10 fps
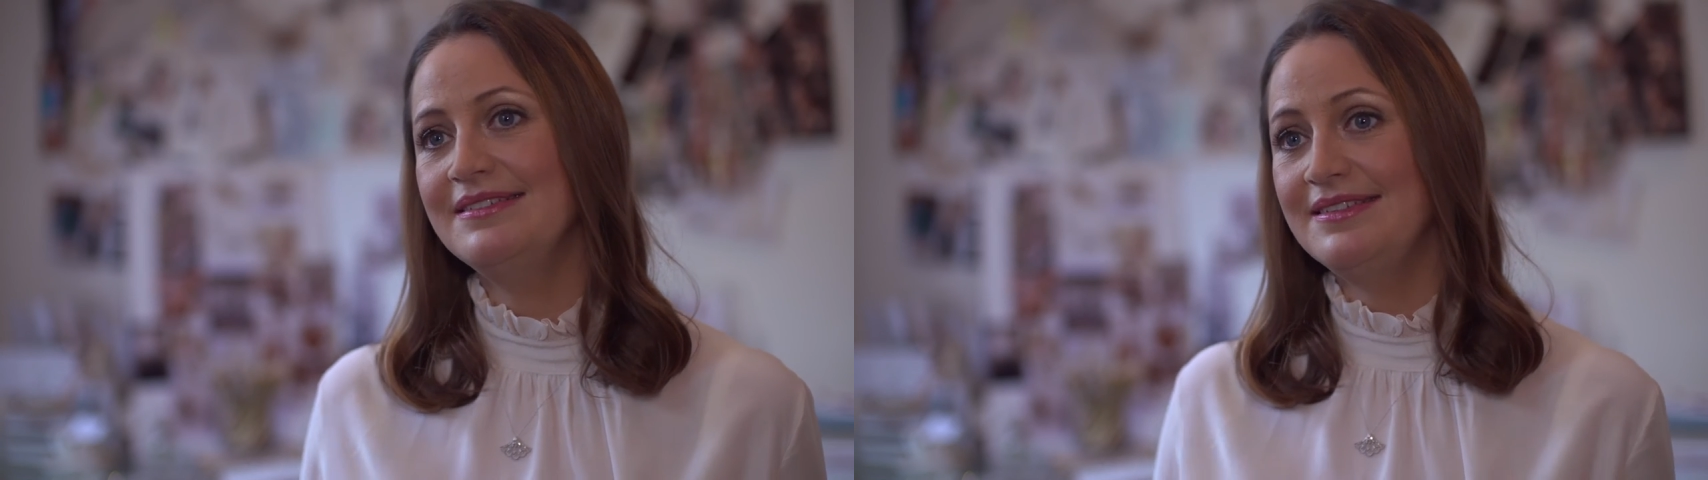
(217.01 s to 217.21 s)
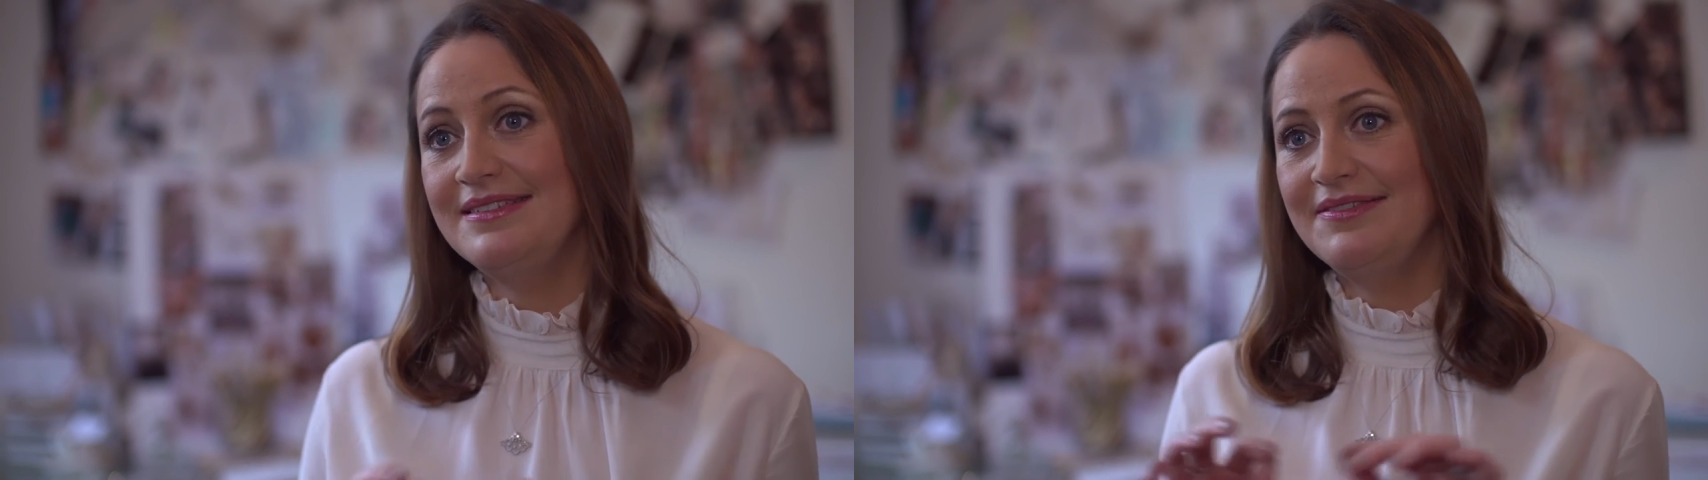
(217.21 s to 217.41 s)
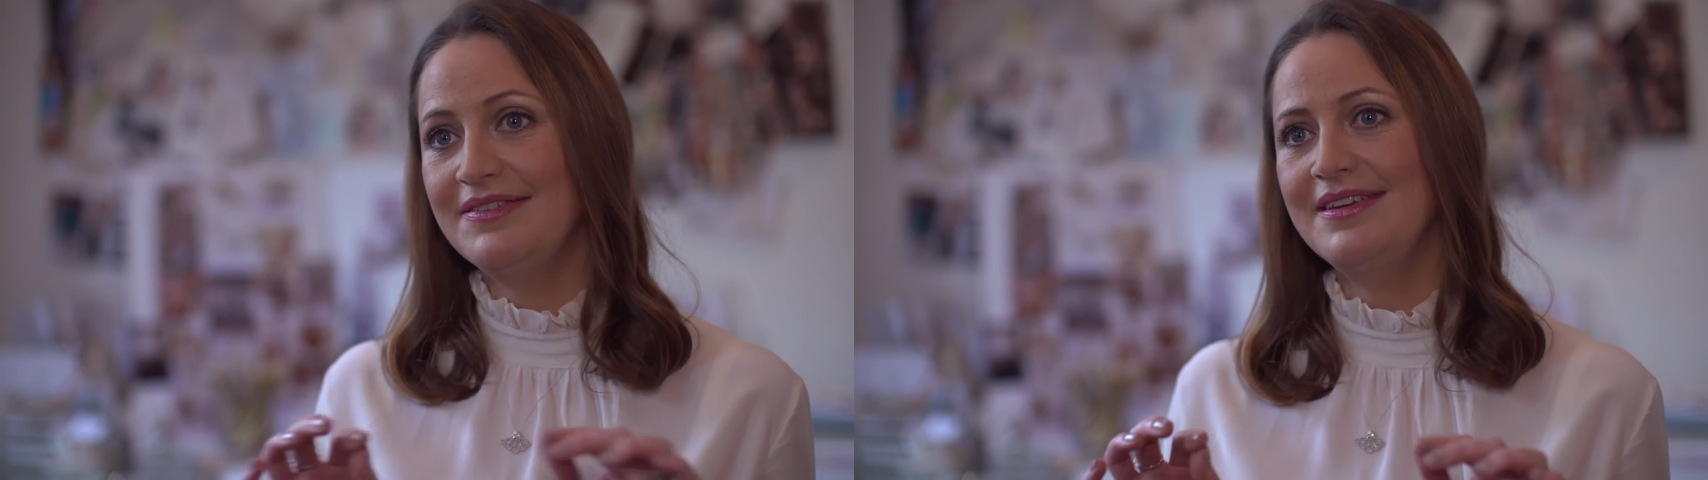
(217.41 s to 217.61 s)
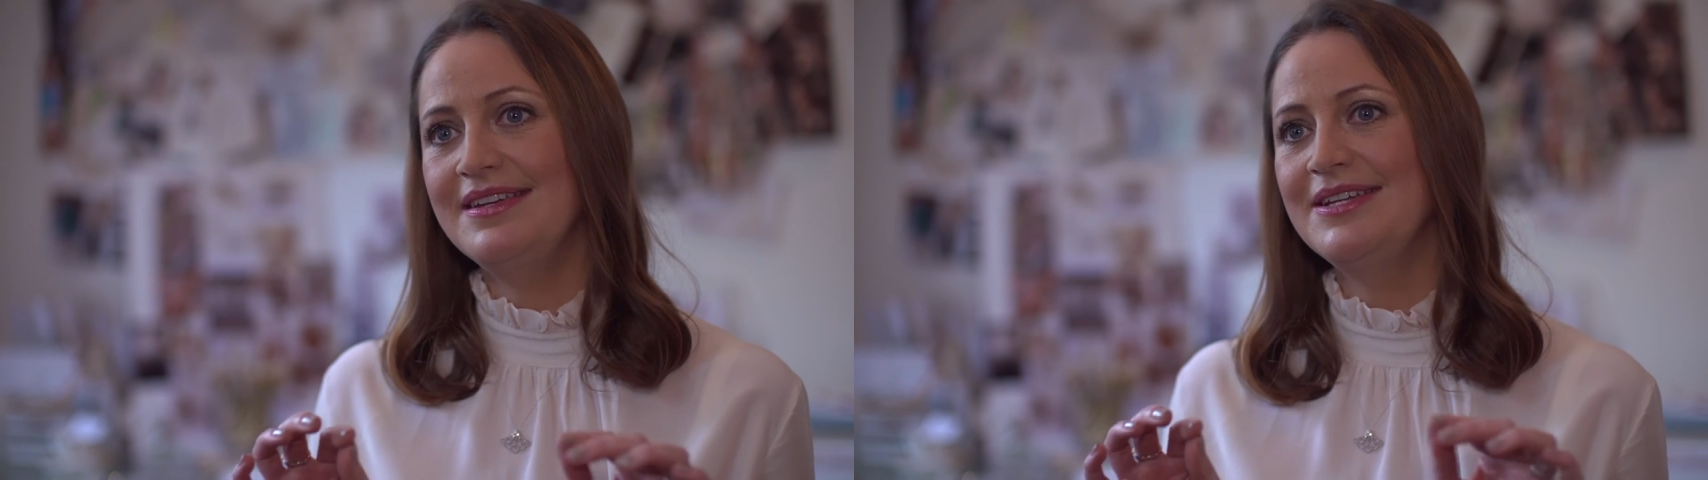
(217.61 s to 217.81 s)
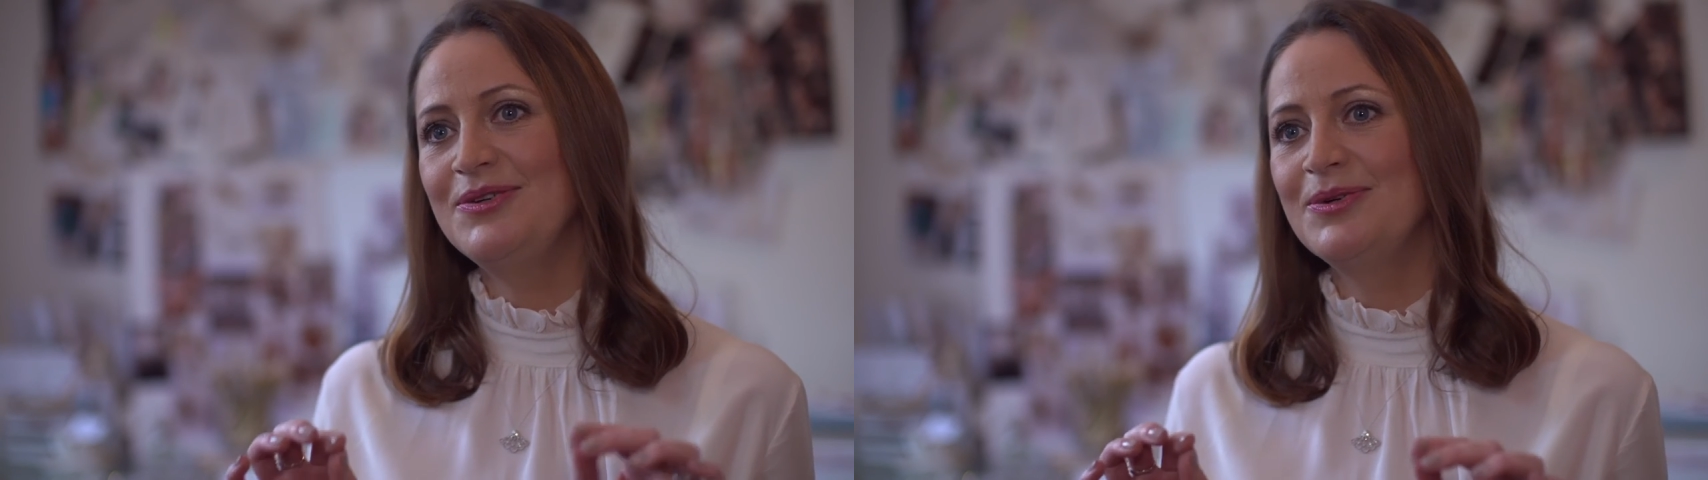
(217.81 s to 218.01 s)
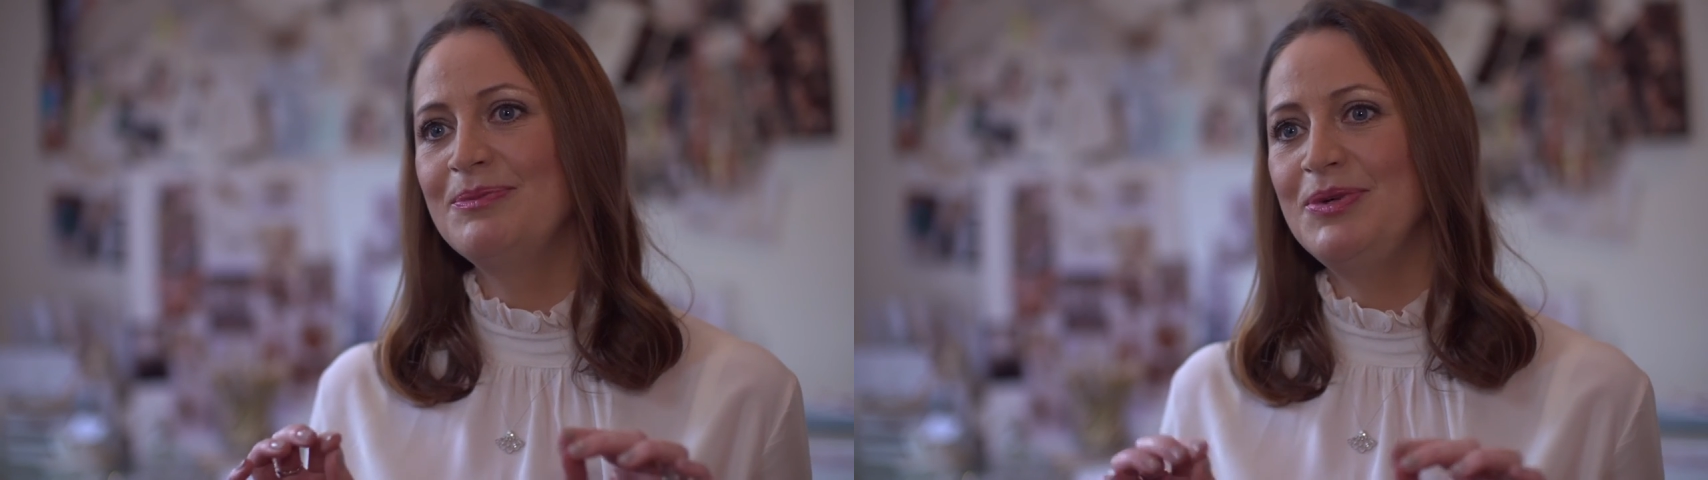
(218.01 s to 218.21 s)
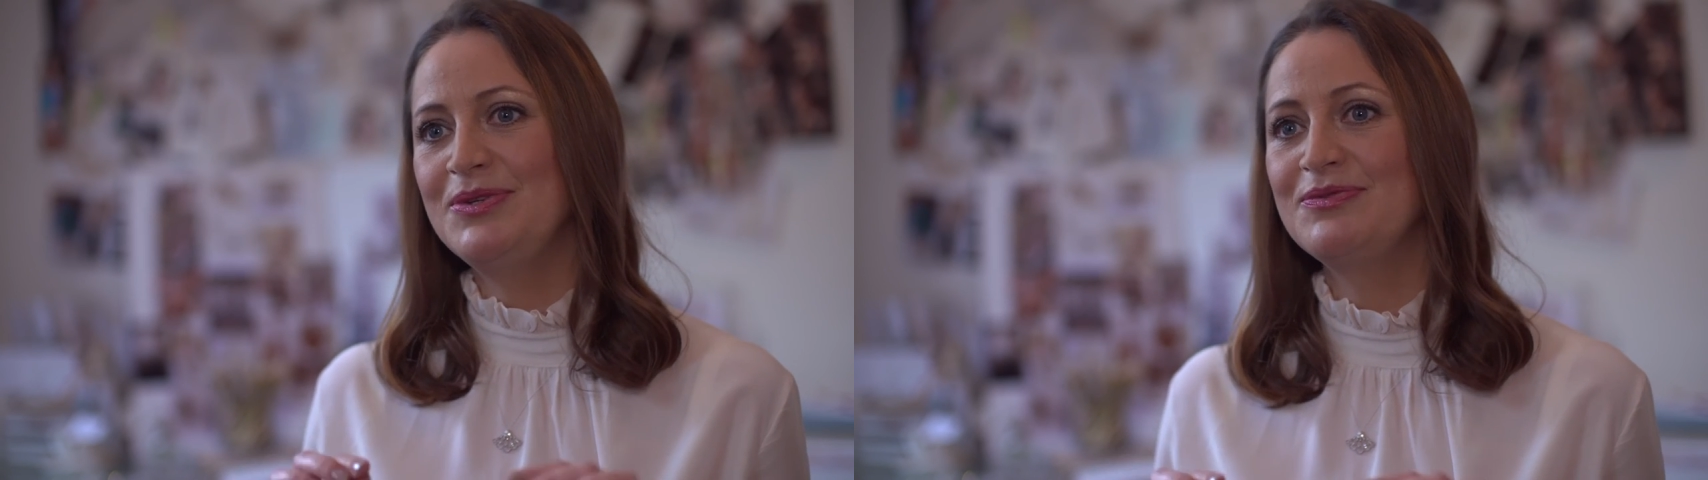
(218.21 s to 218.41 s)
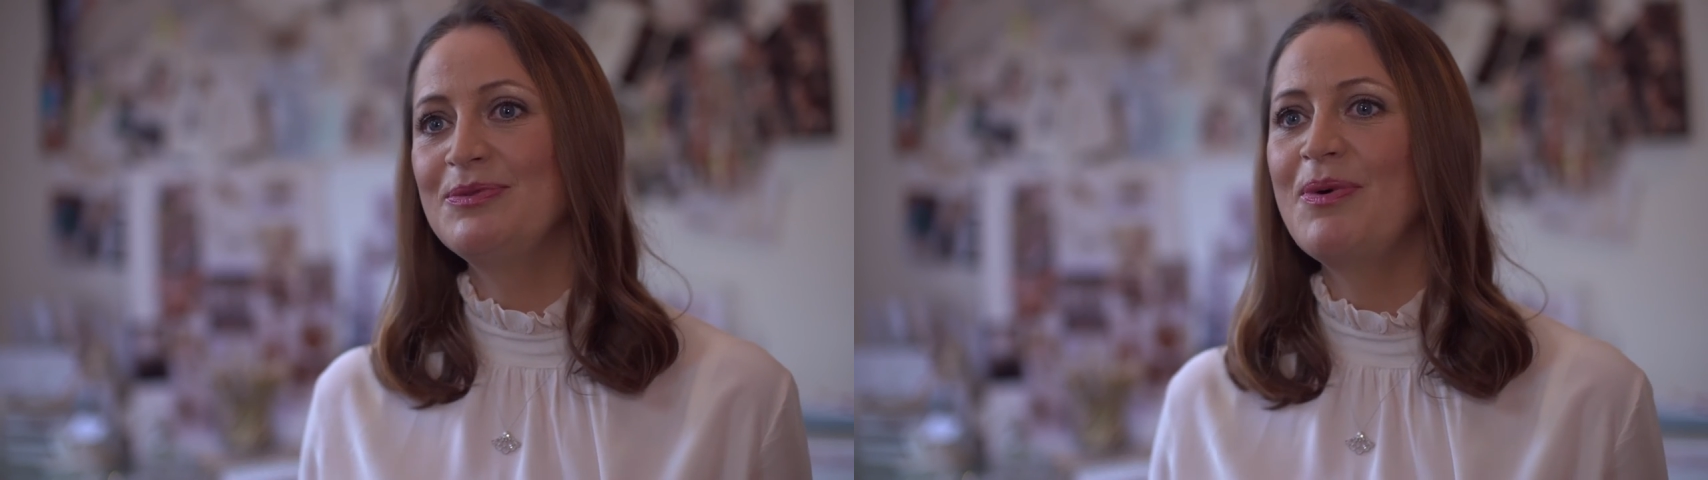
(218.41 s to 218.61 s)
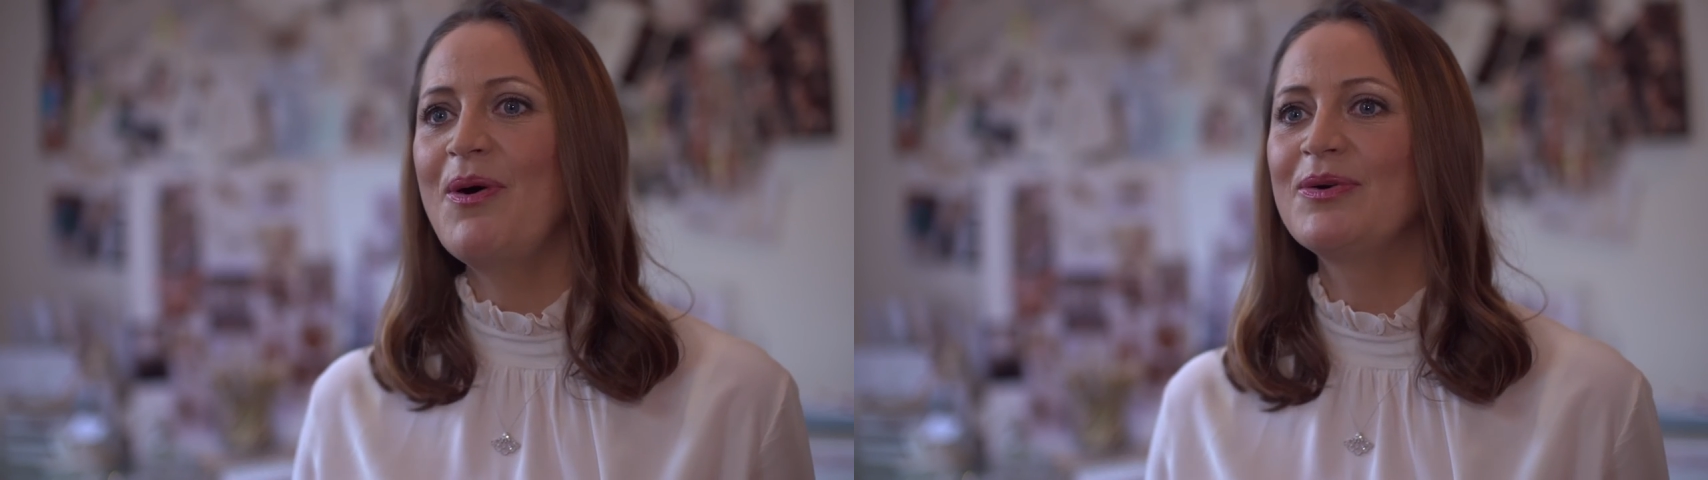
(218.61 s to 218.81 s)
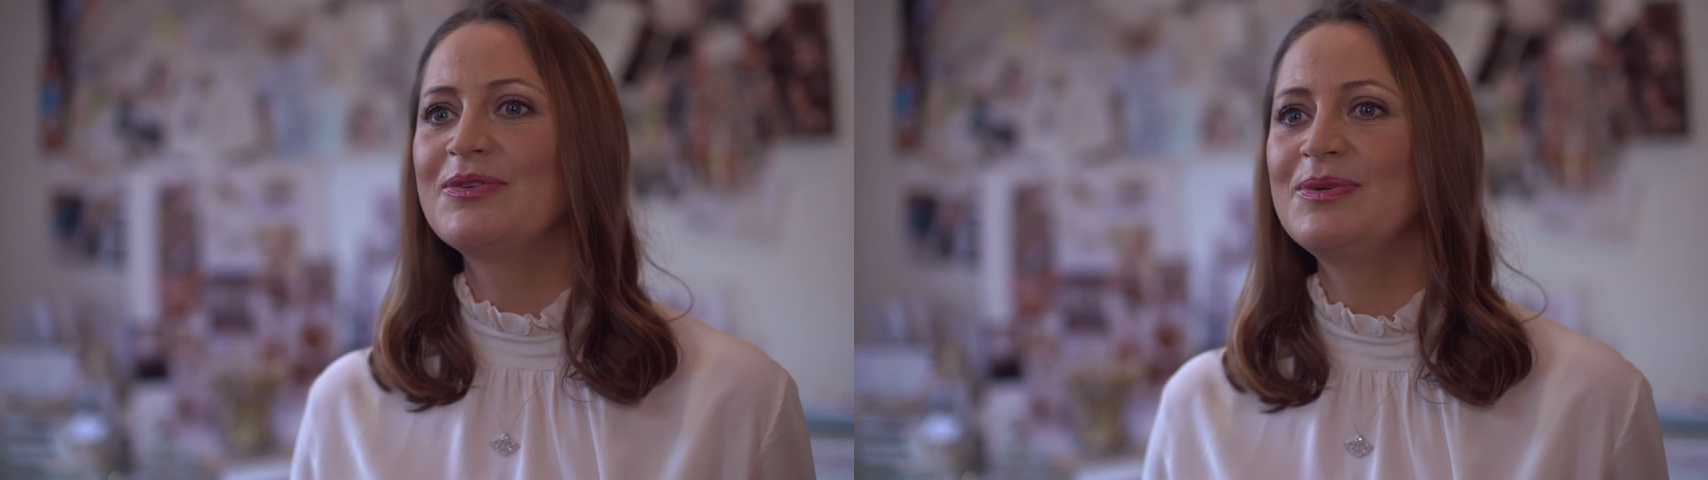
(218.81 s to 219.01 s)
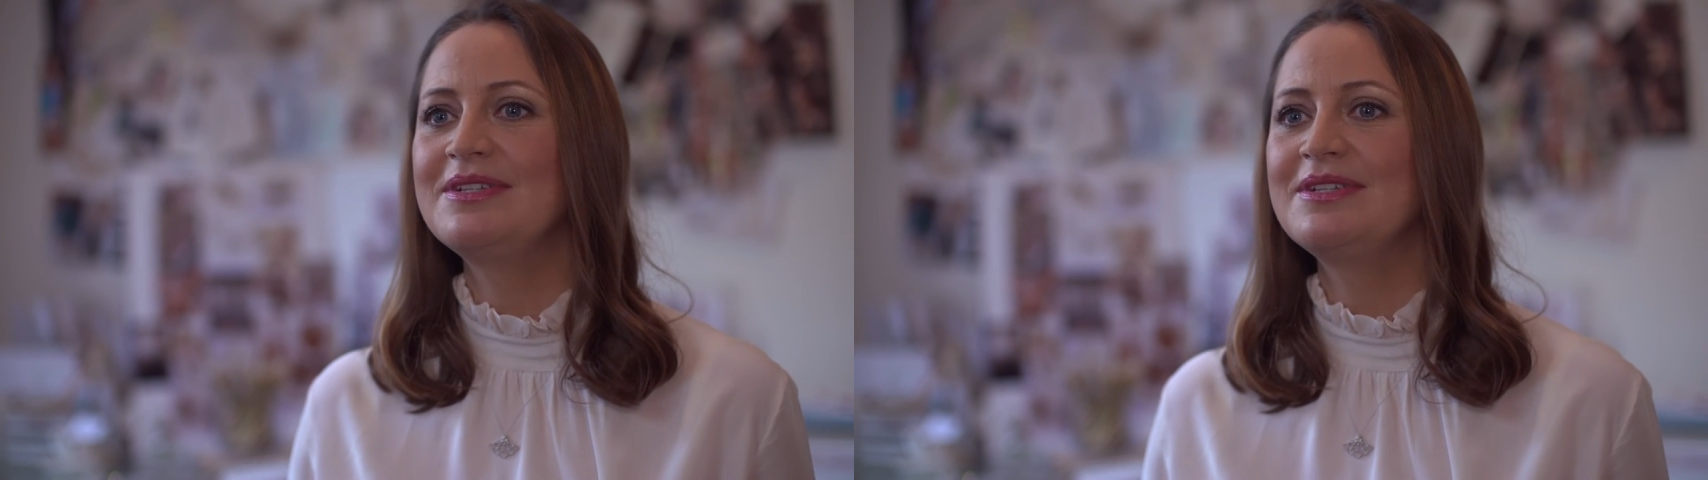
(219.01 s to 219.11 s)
certificate in your beautiful box,